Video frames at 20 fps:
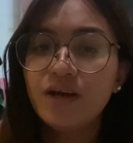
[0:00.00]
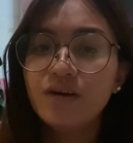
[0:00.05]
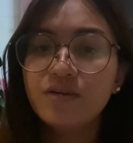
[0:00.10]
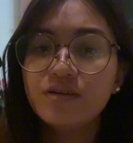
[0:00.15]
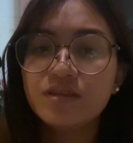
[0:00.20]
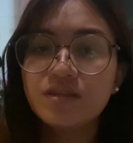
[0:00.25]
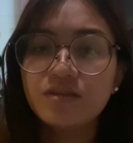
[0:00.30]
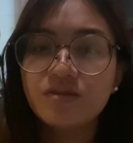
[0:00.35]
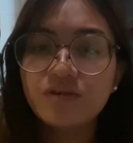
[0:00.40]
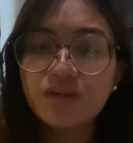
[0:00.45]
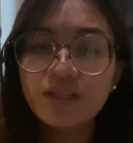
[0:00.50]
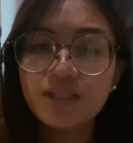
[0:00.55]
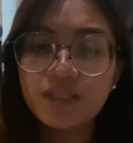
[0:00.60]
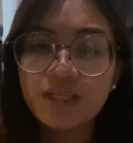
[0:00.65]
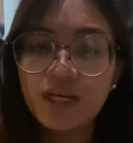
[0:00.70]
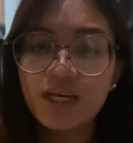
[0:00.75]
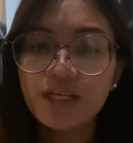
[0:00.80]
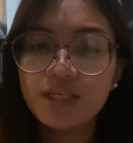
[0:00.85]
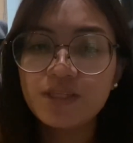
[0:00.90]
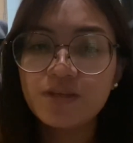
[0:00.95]

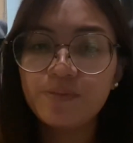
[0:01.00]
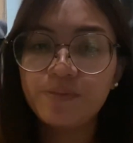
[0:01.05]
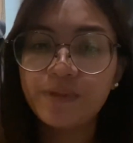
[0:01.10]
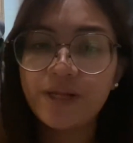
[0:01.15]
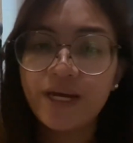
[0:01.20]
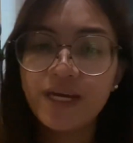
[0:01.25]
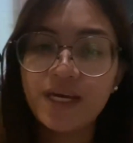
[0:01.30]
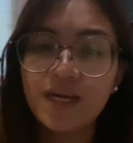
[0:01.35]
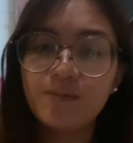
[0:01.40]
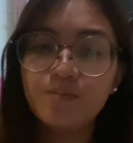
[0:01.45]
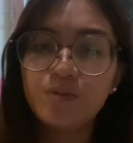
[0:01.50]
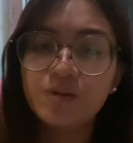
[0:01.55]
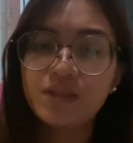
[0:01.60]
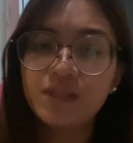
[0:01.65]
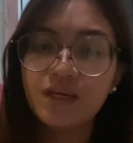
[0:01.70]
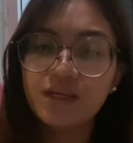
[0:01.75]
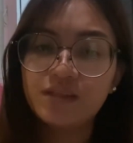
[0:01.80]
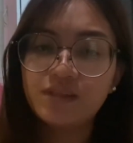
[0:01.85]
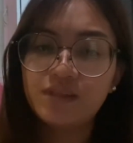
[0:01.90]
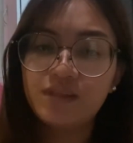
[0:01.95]
restricting supply and
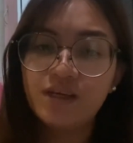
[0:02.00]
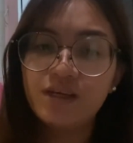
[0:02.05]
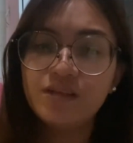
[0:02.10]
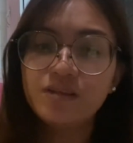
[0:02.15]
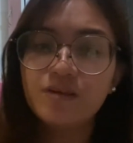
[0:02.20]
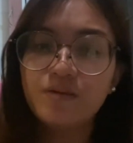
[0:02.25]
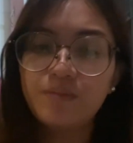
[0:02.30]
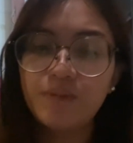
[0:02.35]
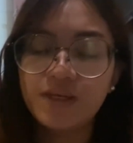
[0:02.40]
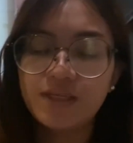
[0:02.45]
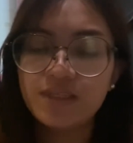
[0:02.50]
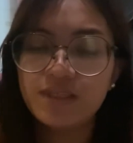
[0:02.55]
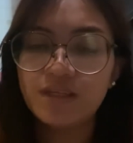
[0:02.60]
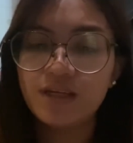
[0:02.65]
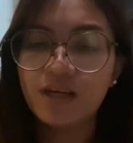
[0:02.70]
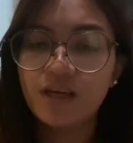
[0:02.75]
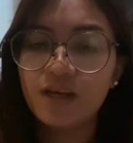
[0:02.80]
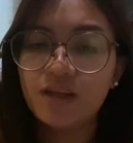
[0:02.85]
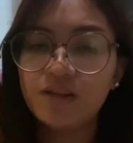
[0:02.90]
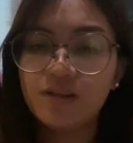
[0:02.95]
protecting
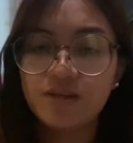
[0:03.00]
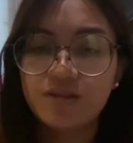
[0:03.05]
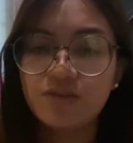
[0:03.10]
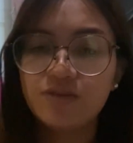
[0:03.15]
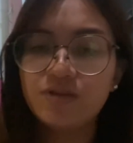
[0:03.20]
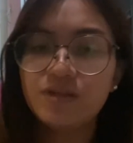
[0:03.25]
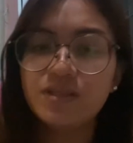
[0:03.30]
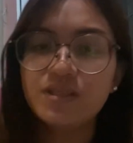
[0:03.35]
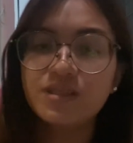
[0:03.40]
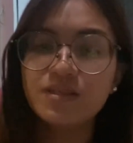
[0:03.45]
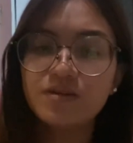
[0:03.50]
domestic industries.